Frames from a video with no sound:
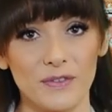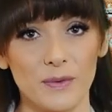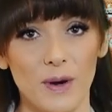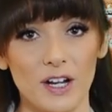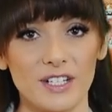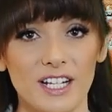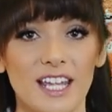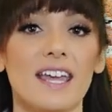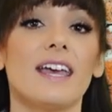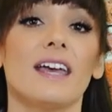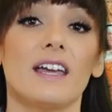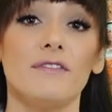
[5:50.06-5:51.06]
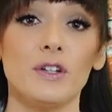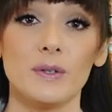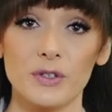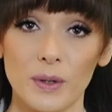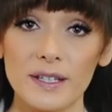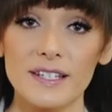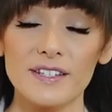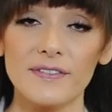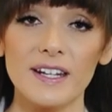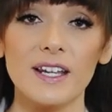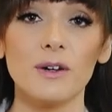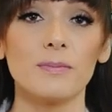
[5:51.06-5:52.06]
for watching. If you enjoyed this
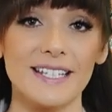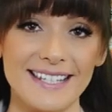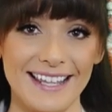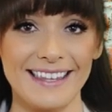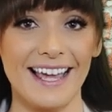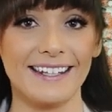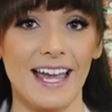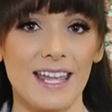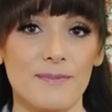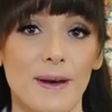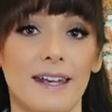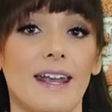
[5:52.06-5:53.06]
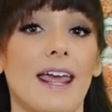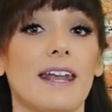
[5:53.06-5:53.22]
video, please hit that like button.